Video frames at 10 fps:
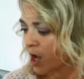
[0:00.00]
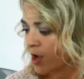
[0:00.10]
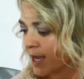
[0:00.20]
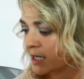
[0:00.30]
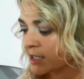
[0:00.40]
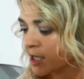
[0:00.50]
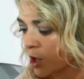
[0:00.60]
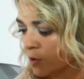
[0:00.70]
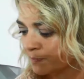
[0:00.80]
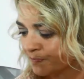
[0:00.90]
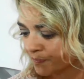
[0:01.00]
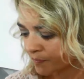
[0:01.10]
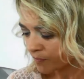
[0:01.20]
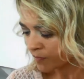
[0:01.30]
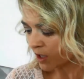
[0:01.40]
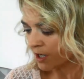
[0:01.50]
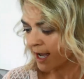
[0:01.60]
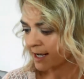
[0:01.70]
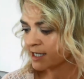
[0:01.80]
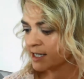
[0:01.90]
Okay, so
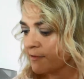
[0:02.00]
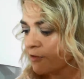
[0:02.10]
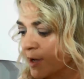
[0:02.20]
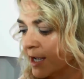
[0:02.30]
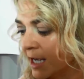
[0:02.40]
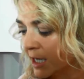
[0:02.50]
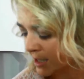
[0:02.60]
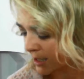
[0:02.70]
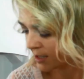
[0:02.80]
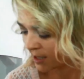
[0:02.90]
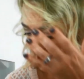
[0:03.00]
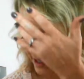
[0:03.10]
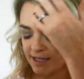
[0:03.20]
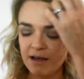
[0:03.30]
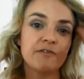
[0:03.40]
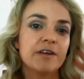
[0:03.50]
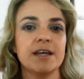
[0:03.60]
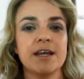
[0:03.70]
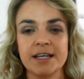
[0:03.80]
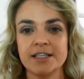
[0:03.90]
next thing for me is these
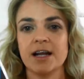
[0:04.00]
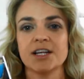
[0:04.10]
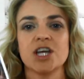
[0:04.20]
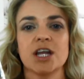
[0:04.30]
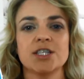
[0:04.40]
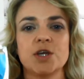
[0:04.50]
lovely heat eyelash colours.